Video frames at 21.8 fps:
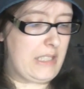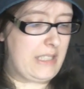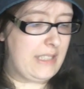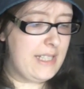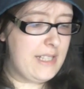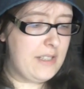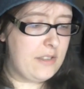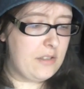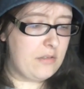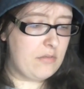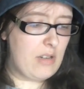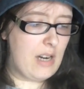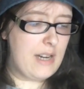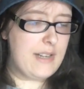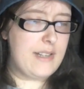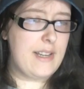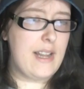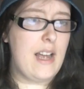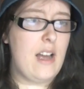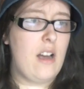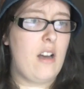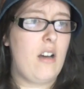Lincoln
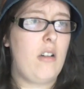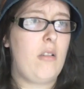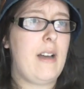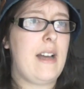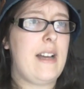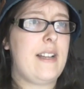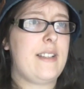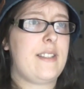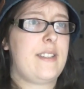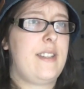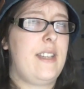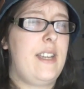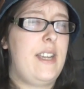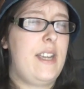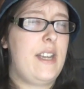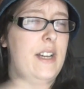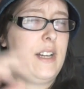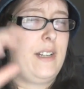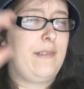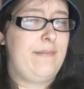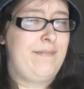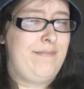right now has
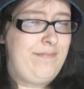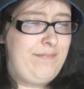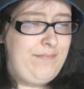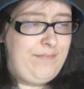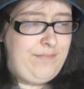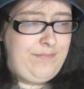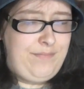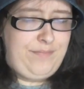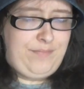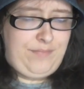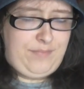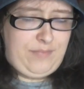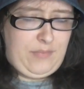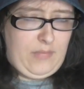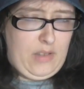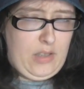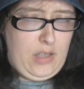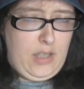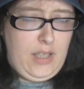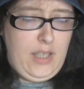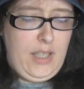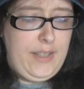the, um,
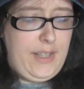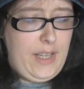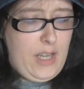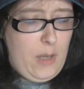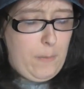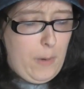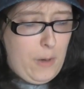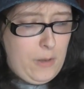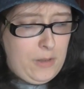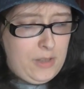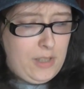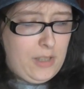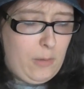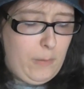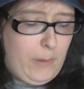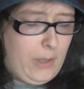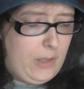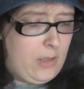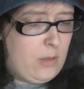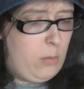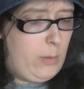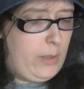oh, I think I posted it
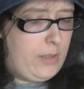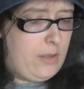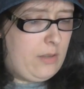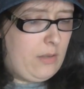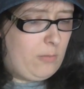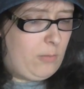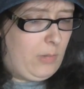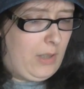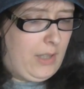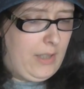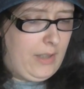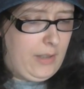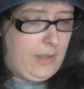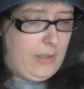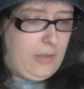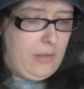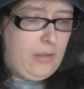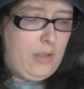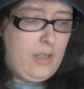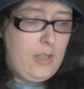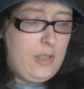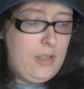on my Twitter a while
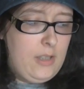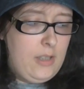ago,